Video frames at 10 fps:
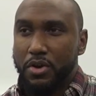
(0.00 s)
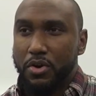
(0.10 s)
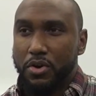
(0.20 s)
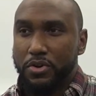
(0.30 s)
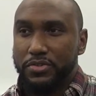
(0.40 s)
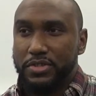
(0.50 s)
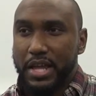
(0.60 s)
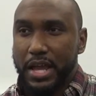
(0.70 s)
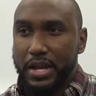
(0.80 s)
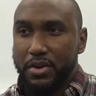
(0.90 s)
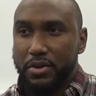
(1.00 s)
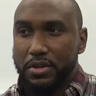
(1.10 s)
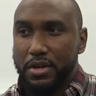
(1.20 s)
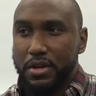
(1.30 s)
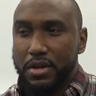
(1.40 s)
or standing on
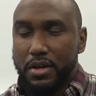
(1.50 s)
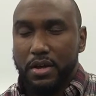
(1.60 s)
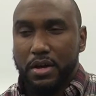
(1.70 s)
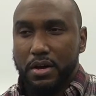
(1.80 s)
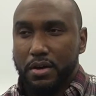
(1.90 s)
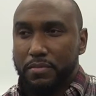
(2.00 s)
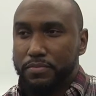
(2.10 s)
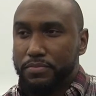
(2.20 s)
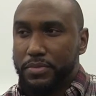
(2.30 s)
the um,